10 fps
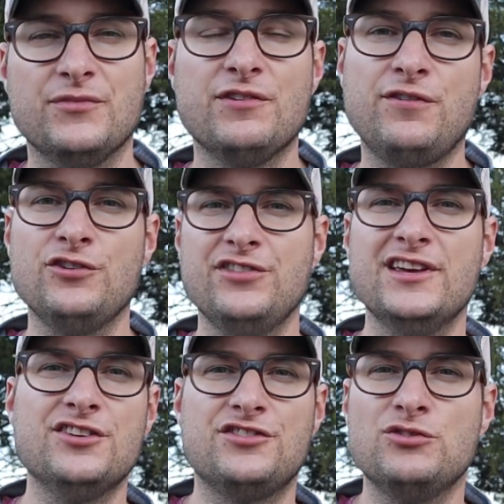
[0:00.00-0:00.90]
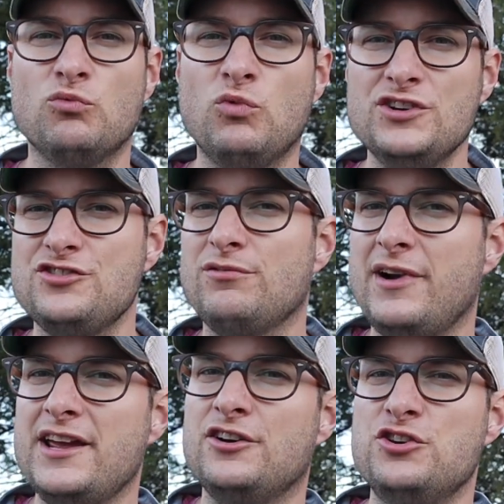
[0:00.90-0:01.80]
The first thing is, what
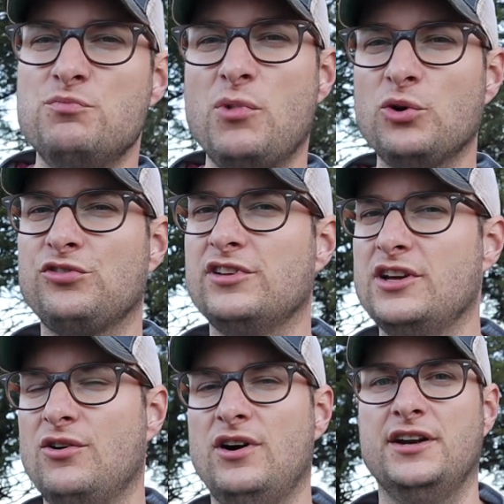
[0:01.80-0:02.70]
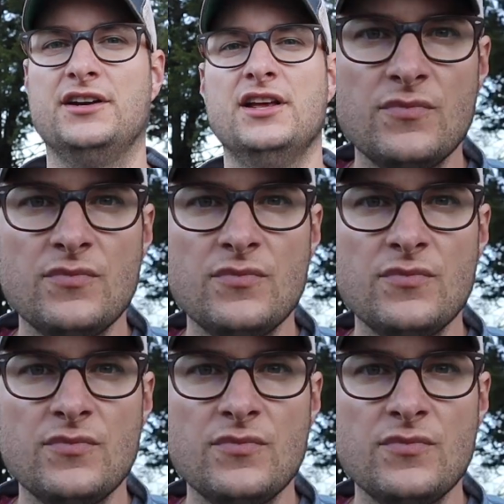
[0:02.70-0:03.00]
terrain are you mostly on?